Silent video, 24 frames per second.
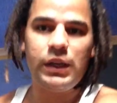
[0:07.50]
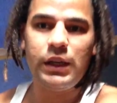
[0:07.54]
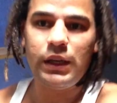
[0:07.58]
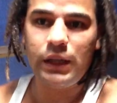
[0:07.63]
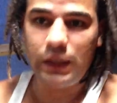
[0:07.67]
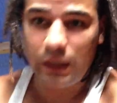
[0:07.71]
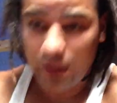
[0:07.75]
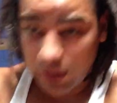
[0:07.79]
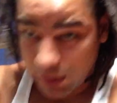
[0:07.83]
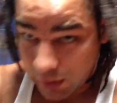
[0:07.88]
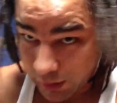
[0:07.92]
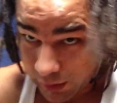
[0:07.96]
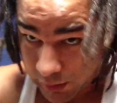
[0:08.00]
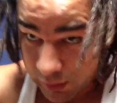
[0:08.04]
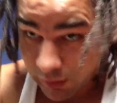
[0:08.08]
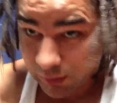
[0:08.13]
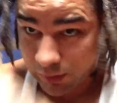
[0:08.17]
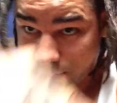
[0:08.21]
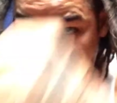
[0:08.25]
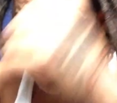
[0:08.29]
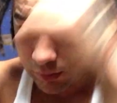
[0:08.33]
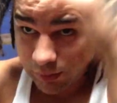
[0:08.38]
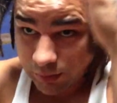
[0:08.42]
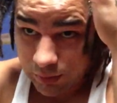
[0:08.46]
and
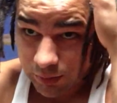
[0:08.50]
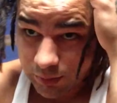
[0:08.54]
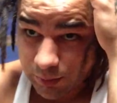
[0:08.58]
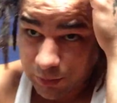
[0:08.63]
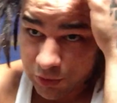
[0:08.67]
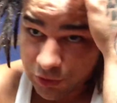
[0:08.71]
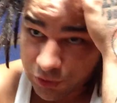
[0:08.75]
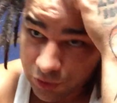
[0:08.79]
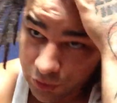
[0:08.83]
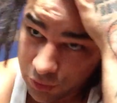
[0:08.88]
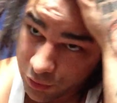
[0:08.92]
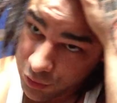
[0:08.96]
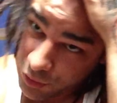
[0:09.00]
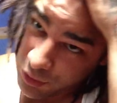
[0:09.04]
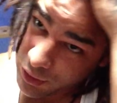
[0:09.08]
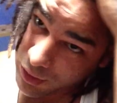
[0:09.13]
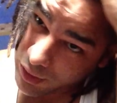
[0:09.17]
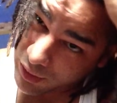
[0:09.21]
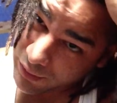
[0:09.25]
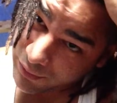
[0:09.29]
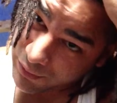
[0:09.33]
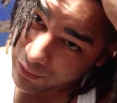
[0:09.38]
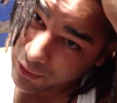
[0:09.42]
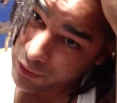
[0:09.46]
I'm gonna show
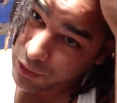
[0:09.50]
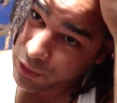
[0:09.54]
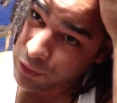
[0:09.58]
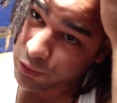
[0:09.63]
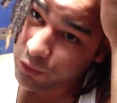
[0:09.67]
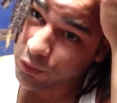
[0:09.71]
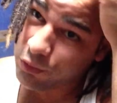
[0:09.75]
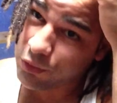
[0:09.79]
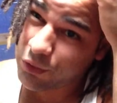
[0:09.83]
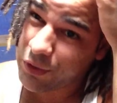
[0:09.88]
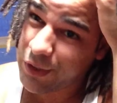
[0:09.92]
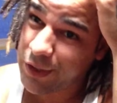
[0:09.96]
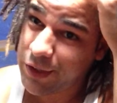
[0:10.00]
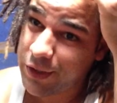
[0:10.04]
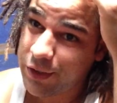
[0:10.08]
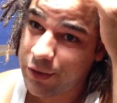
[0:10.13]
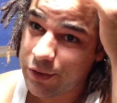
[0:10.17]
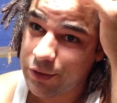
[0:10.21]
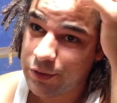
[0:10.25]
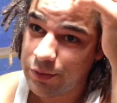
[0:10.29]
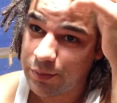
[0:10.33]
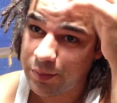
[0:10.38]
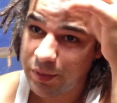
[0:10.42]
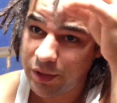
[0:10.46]
y'all for the loose
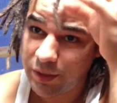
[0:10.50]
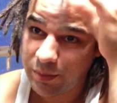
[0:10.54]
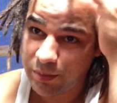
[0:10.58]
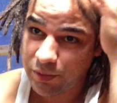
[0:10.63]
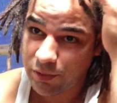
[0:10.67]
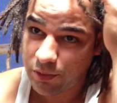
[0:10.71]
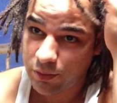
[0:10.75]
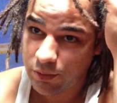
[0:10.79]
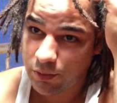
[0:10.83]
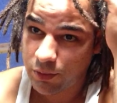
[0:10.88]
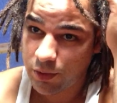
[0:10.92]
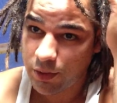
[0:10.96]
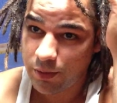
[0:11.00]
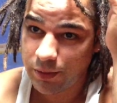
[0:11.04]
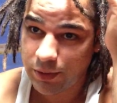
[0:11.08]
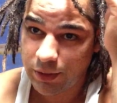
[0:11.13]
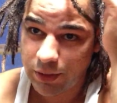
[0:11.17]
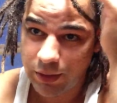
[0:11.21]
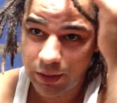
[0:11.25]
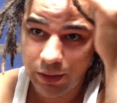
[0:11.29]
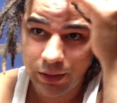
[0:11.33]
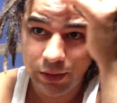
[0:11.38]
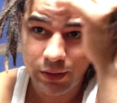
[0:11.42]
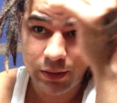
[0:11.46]
hairs people, whoever
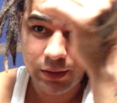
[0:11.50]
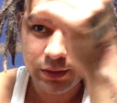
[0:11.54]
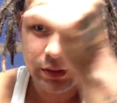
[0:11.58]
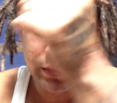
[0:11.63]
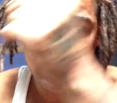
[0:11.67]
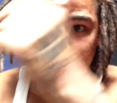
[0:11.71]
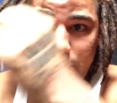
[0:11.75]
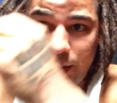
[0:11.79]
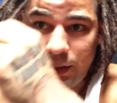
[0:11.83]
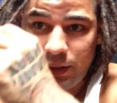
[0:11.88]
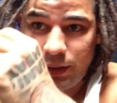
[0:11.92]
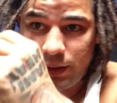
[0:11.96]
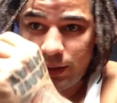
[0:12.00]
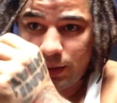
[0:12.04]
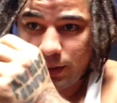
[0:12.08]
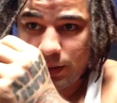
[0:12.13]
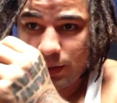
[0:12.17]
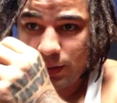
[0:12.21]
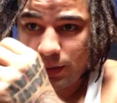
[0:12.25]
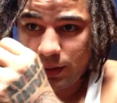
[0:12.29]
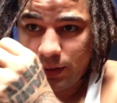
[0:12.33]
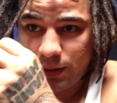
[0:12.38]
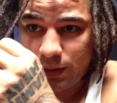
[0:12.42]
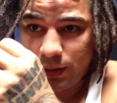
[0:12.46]
think
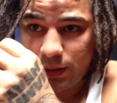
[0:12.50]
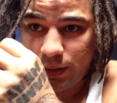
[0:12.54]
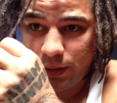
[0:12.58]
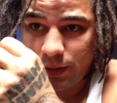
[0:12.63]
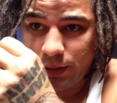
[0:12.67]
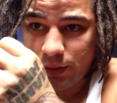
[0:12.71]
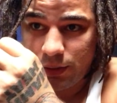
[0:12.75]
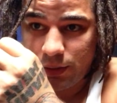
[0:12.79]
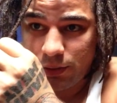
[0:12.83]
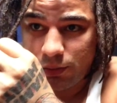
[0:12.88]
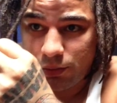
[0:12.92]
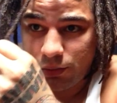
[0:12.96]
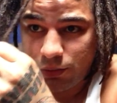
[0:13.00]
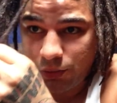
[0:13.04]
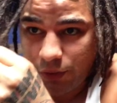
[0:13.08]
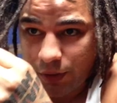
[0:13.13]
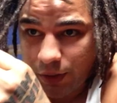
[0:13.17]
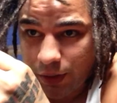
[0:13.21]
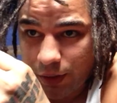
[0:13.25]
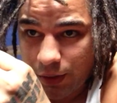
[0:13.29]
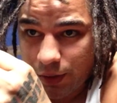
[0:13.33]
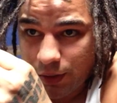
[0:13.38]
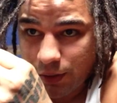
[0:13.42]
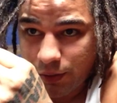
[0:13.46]
of the loose
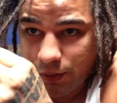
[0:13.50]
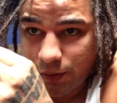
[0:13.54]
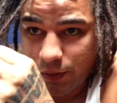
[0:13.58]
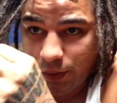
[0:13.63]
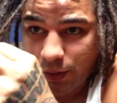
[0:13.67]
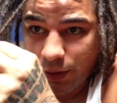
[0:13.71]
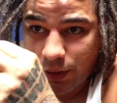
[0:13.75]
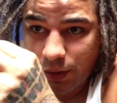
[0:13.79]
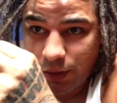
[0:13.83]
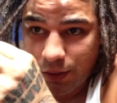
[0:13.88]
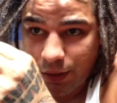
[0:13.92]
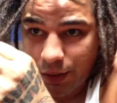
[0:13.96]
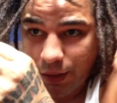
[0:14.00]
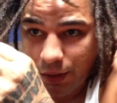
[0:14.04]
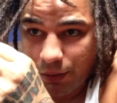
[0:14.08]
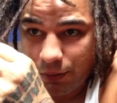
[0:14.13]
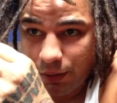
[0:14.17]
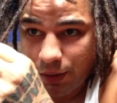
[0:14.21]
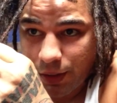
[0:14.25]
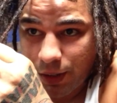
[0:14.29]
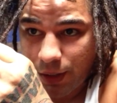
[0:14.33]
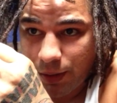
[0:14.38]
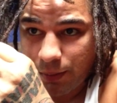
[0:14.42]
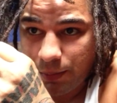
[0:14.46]
hairs and all that
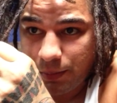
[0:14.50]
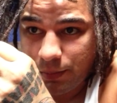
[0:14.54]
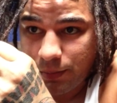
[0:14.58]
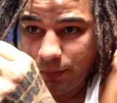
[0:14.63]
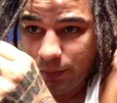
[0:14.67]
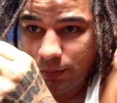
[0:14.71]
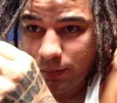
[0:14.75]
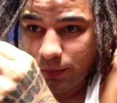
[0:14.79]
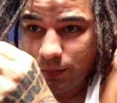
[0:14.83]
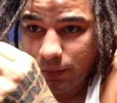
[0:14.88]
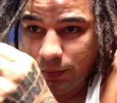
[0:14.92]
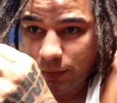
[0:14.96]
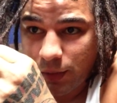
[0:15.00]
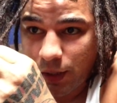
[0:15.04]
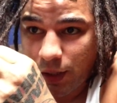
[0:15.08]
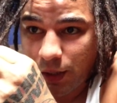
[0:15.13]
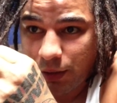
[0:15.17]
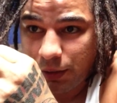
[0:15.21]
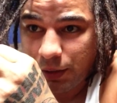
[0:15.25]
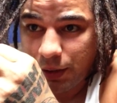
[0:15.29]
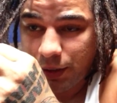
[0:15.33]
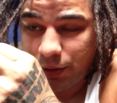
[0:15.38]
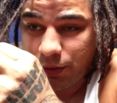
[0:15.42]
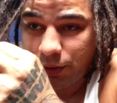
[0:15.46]
crap, how
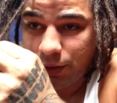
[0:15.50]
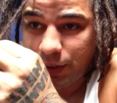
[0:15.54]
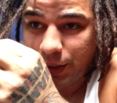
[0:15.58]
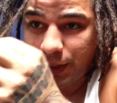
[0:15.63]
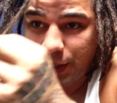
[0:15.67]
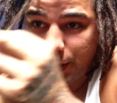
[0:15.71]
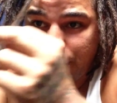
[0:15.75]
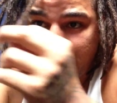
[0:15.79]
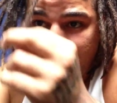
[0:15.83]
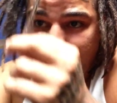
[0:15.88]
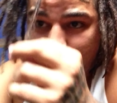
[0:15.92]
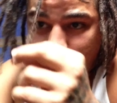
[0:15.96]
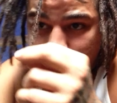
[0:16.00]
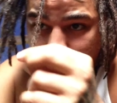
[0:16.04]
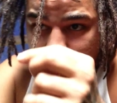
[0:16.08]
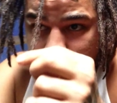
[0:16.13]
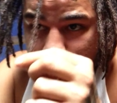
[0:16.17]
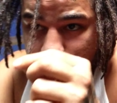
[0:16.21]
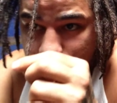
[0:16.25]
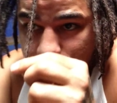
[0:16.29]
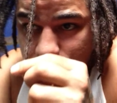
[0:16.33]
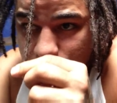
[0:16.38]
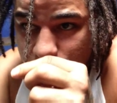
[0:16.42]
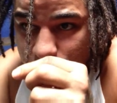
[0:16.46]
can you get it in? When
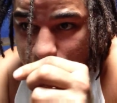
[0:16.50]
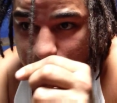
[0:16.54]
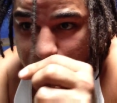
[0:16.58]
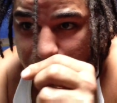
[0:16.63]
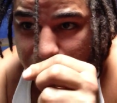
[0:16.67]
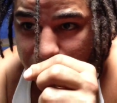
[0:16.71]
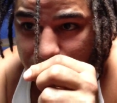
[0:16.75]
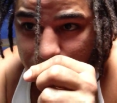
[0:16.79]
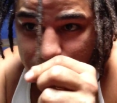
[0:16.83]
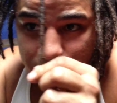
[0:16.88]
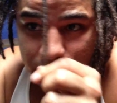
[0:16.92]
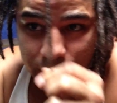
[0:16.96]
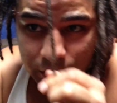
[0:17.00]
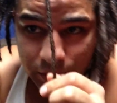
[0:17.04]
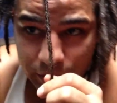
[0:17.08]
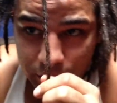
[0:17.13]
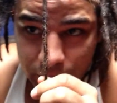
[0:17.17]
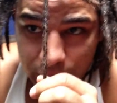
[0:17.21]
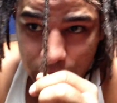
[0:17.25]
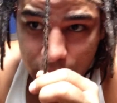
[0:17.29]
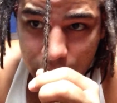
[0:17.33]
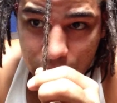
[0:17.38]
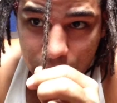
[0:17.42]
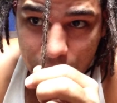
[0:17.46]
you trim it,
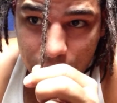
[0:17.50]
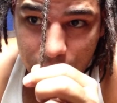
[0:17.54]
it's